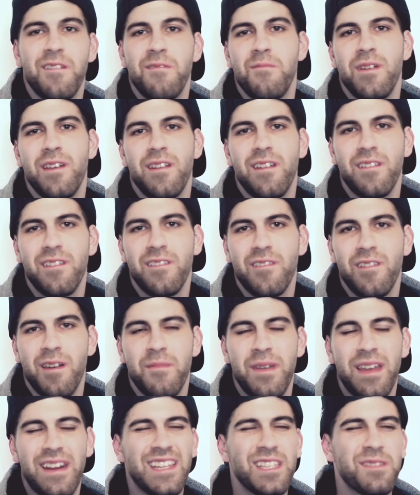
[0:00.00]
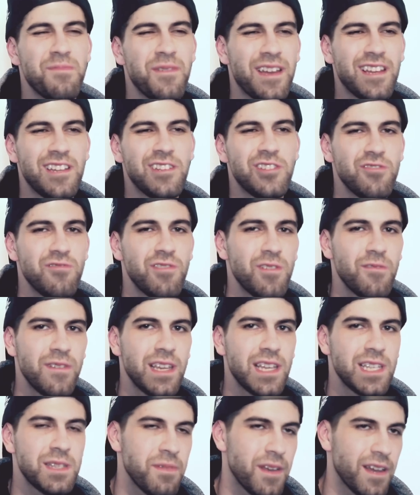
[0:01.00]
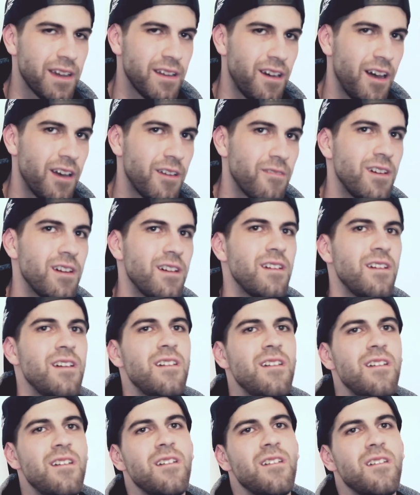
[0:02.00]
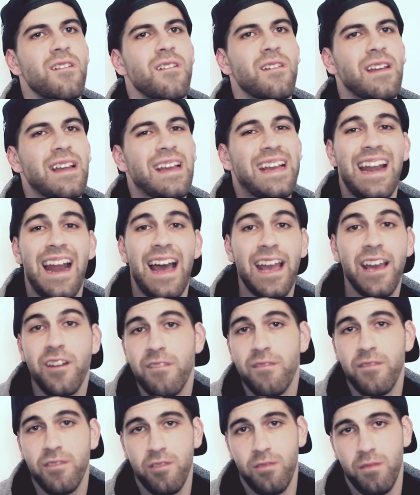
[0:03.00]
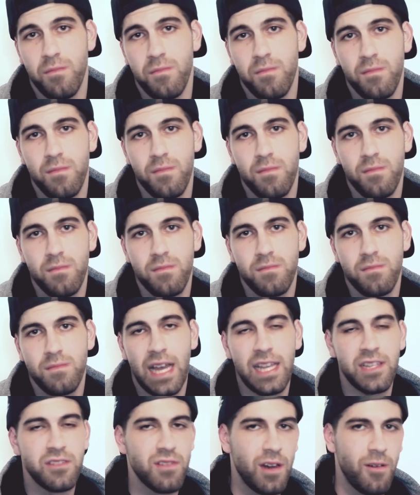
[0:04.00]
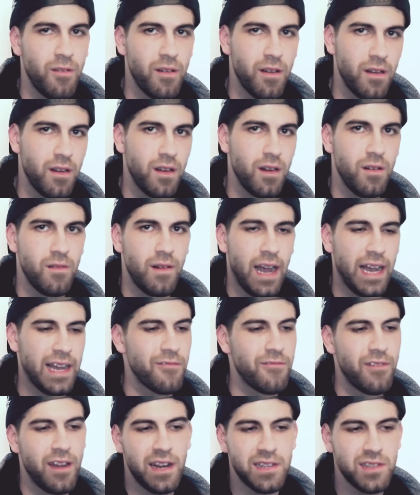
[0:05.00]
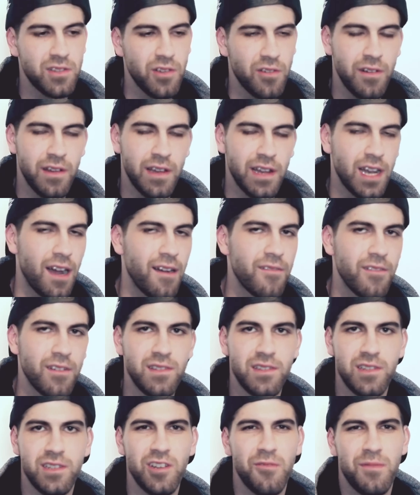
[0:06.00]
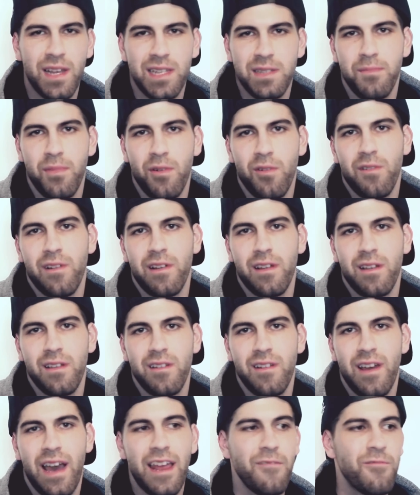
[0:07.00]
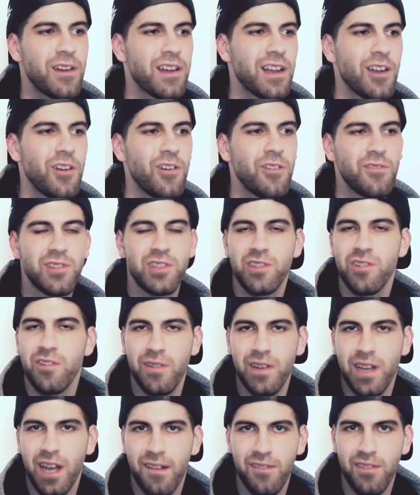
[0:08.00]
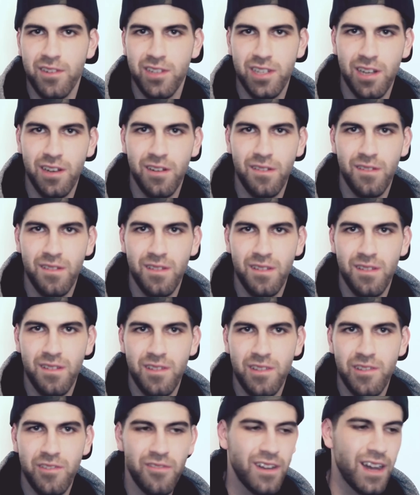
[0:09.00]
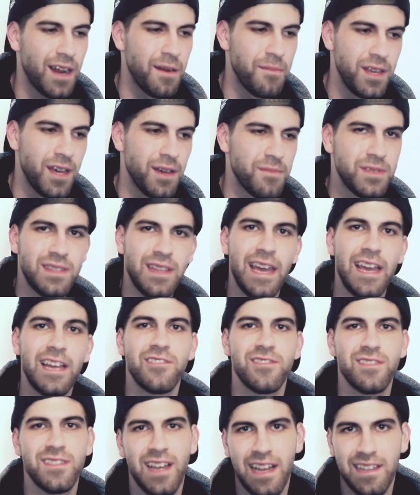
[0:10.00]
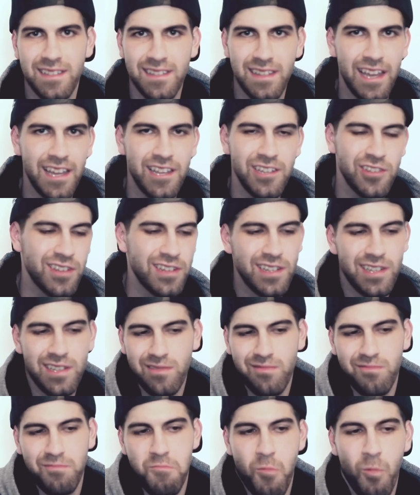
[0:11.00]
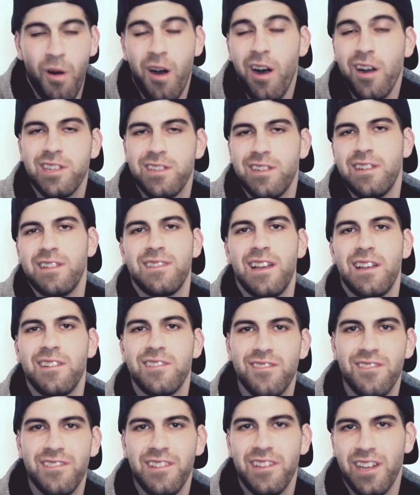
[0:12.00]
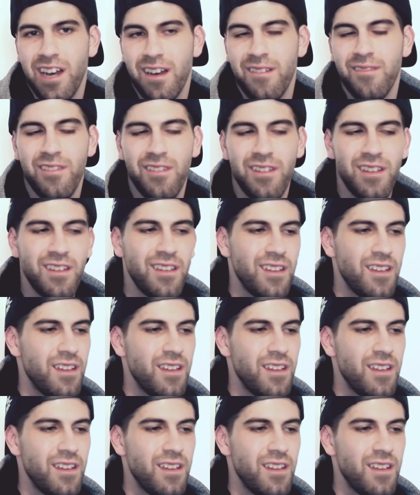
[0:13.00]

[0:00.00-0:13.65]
in a minute. You know what I mean? He's playing at Juno Week, he's playing in Ottawa. Can I interview him? That's what I wanna know. I can write a story covering the show, that's boring. You know, anyone can go to a show and cover a show. You don't gotta be upstage or side stage, you can just watch it essentially and cover it.